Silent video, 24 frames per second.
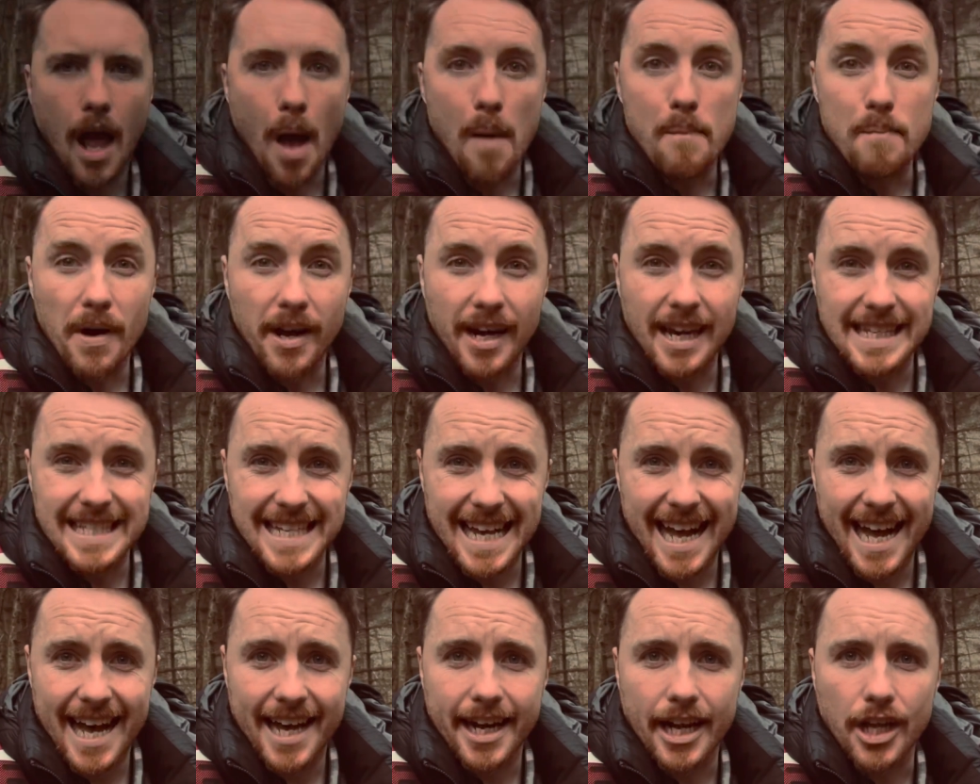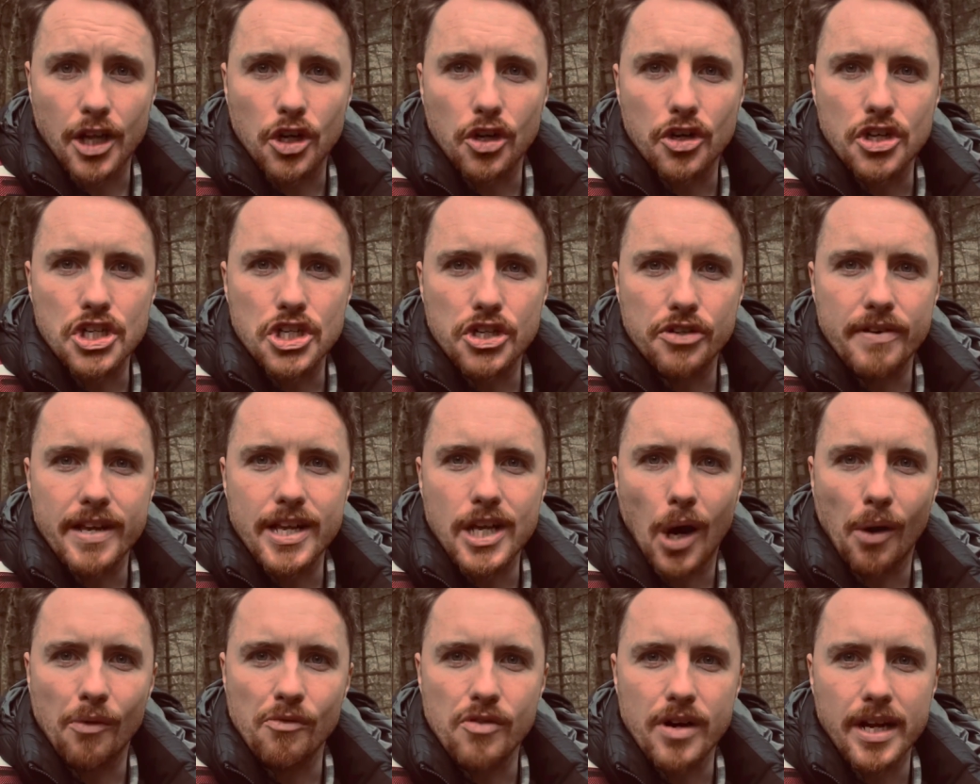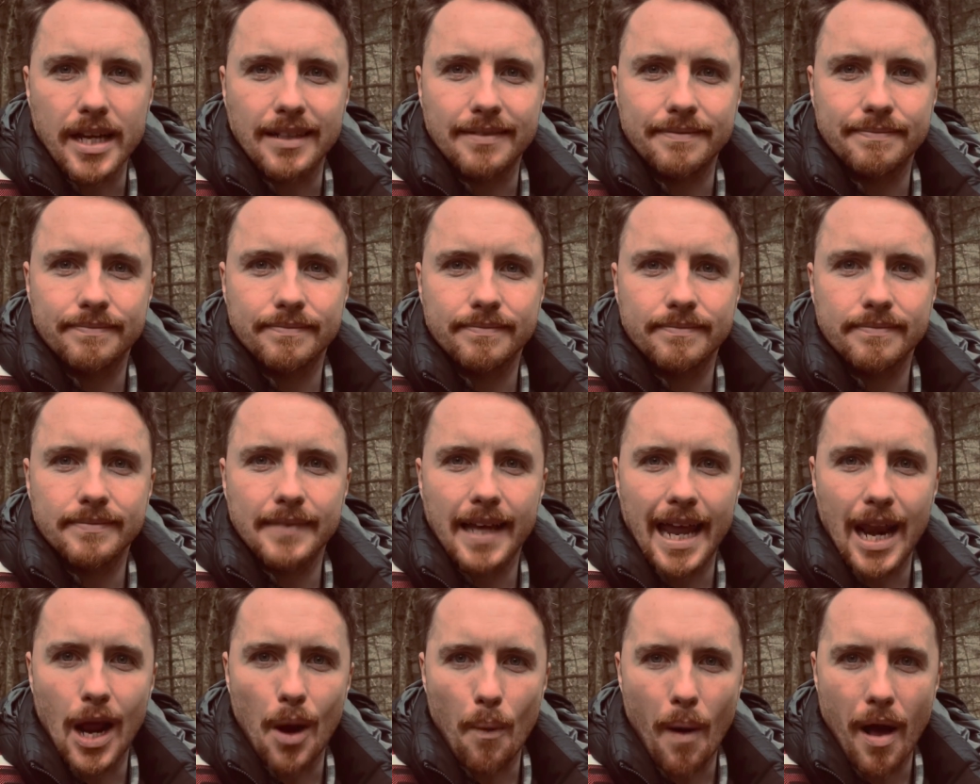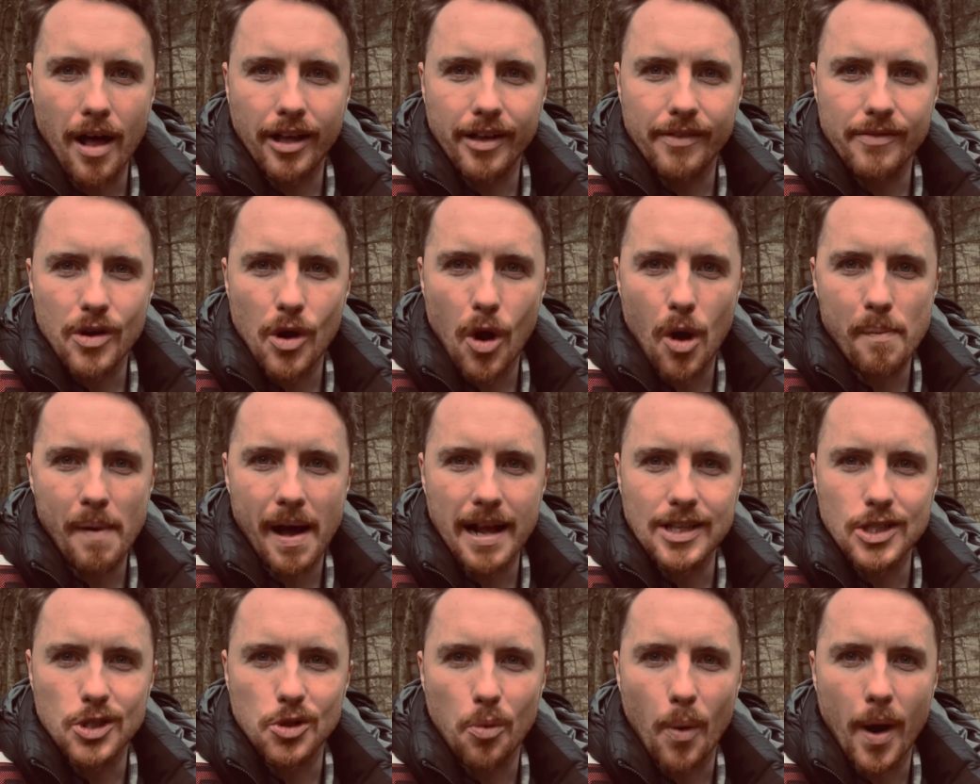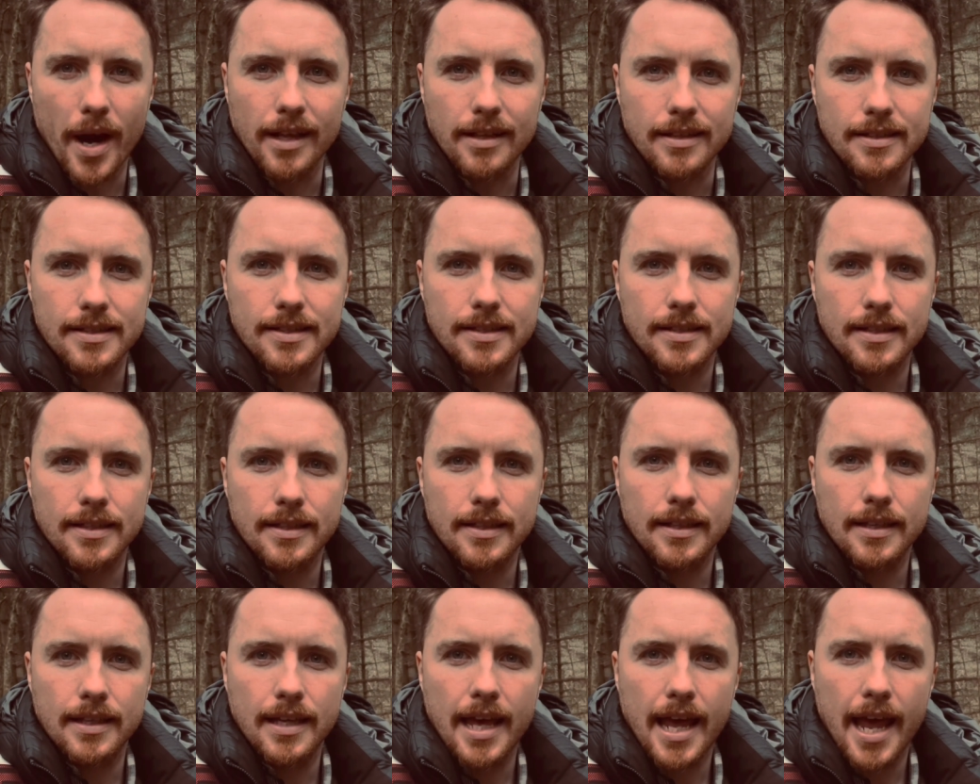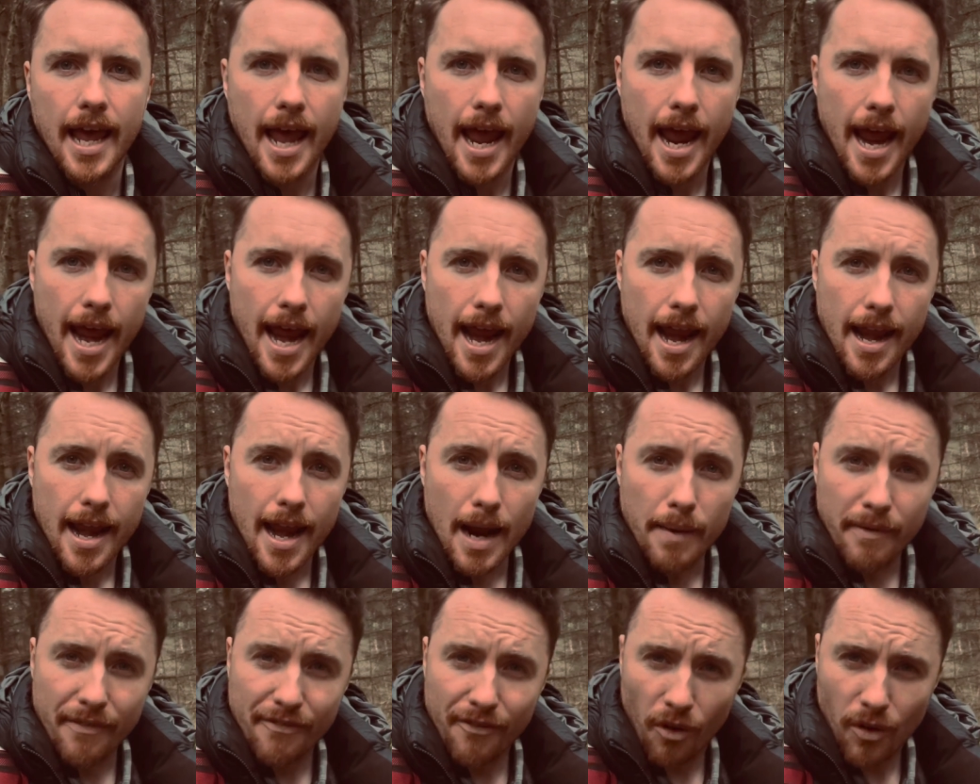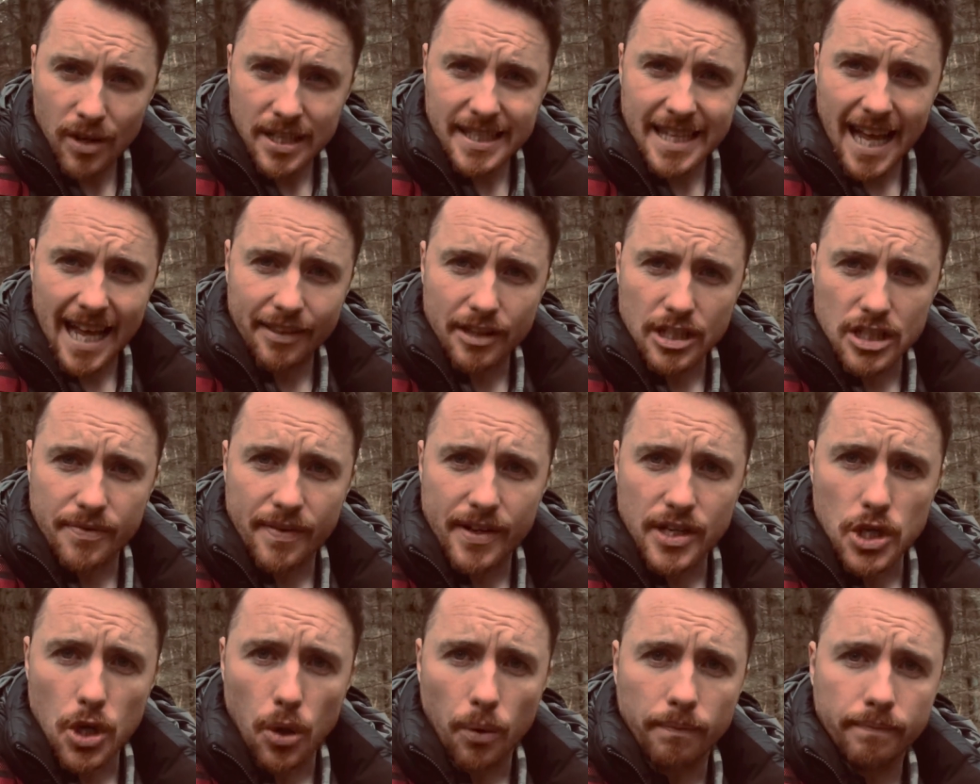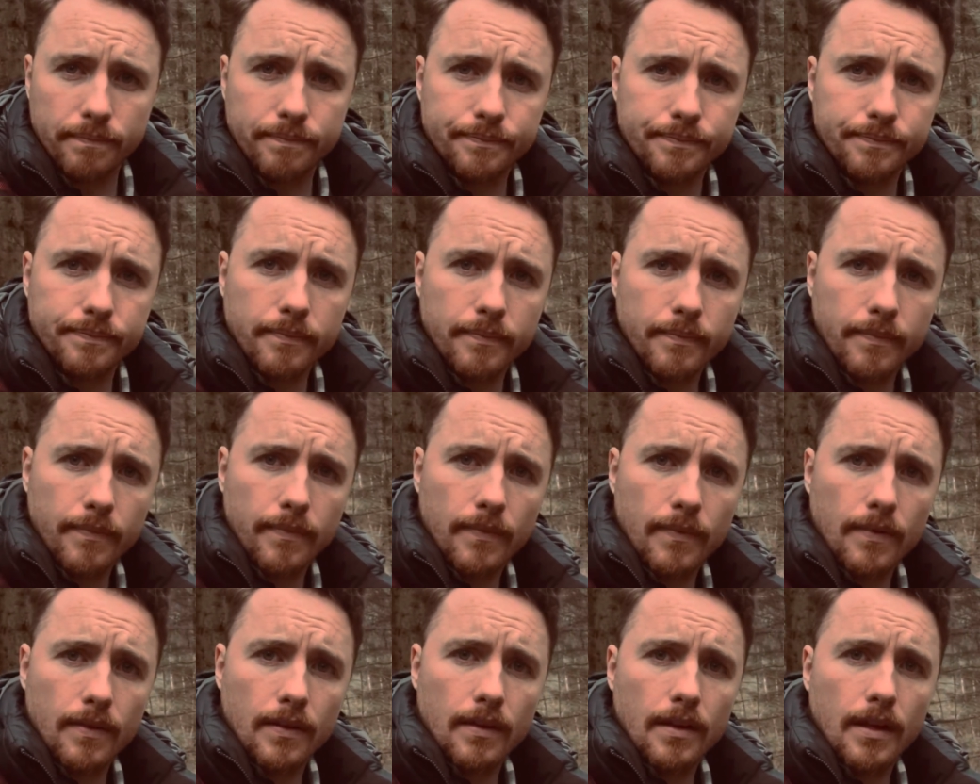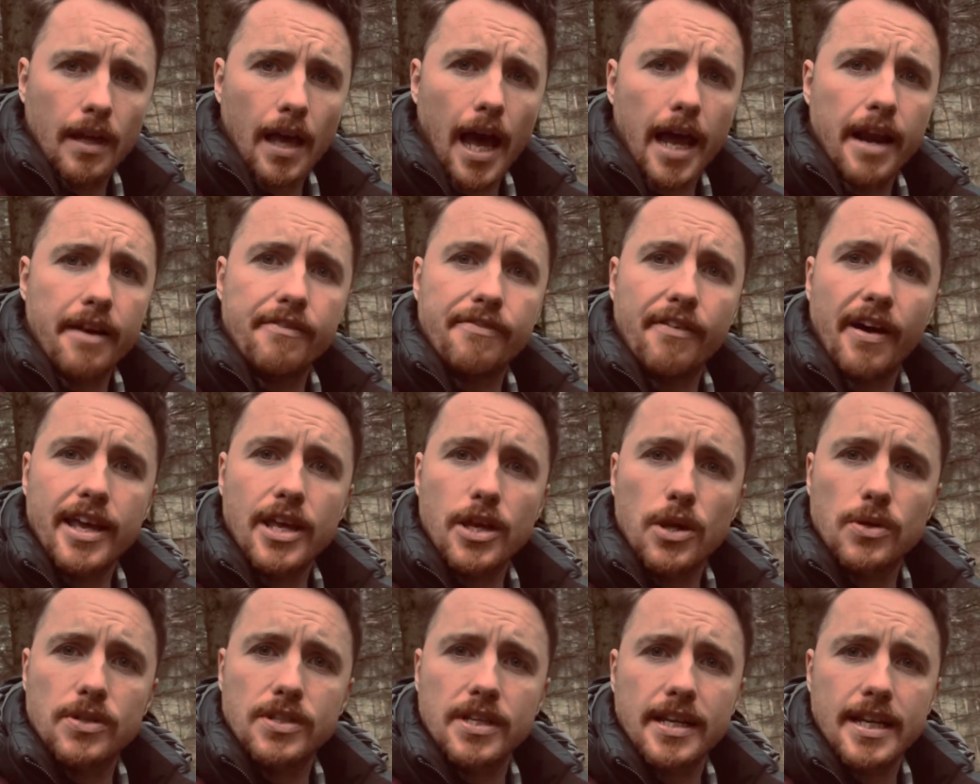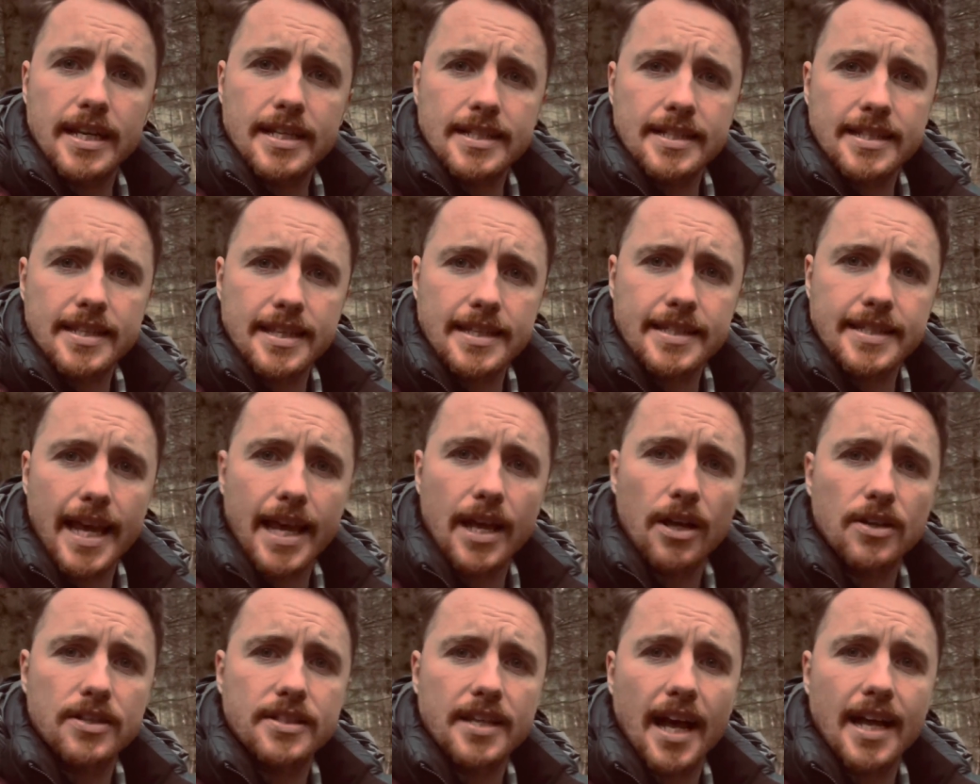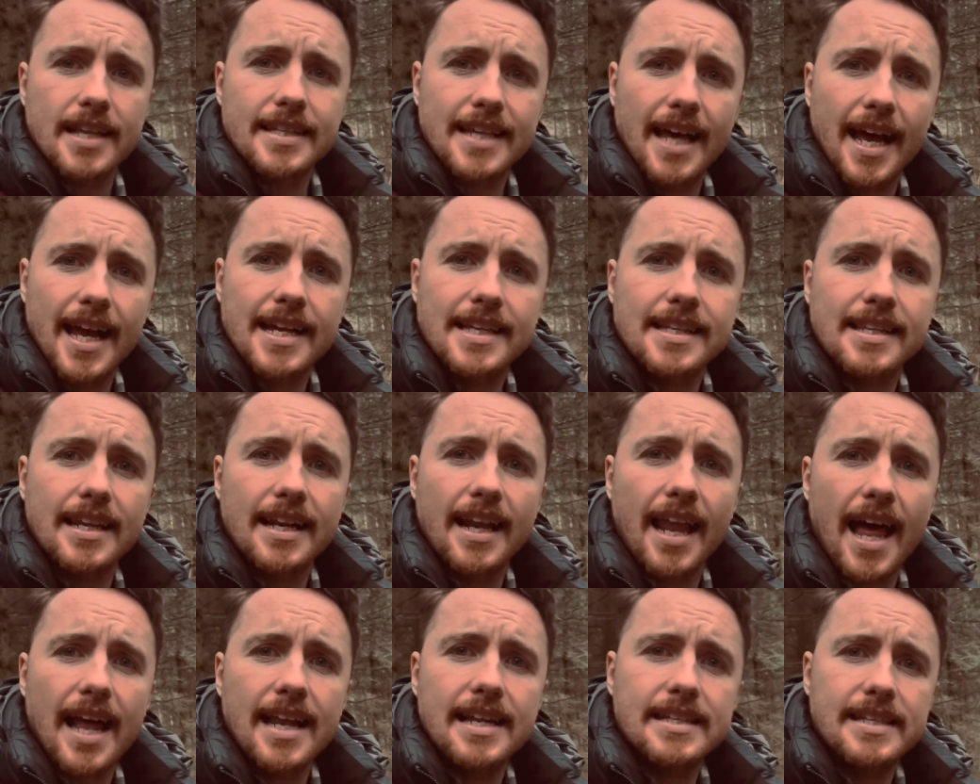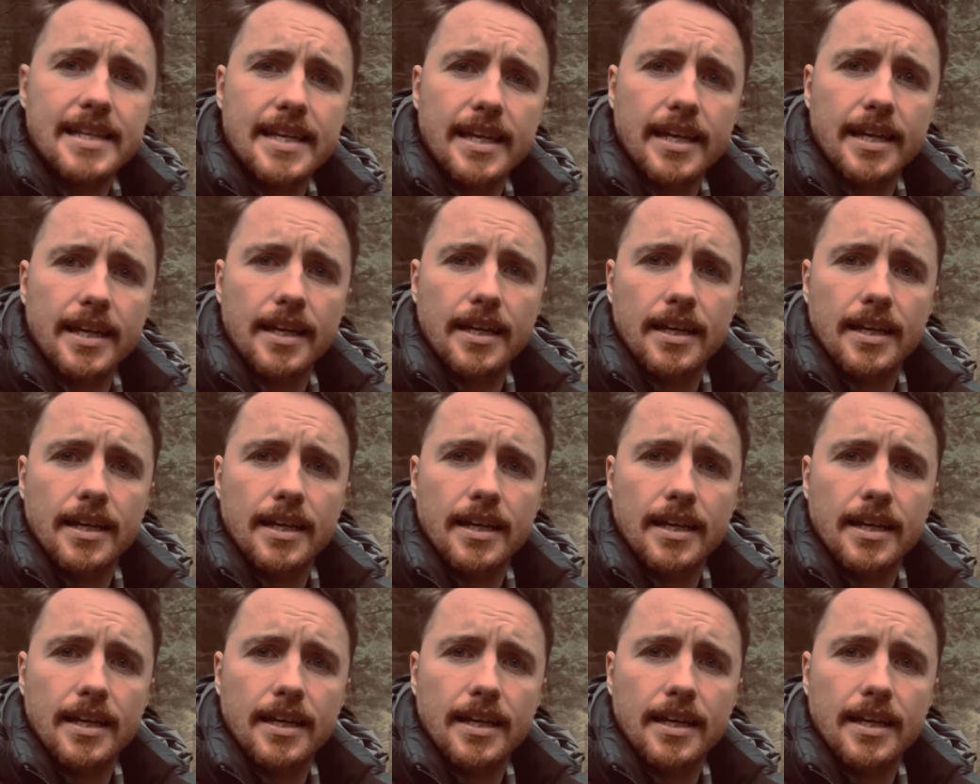Gwylliaid Cochion Mawddwy, and I welcome you all back to Wales. Now before I start this video and invite you to listen to the tales that are tied to the land here,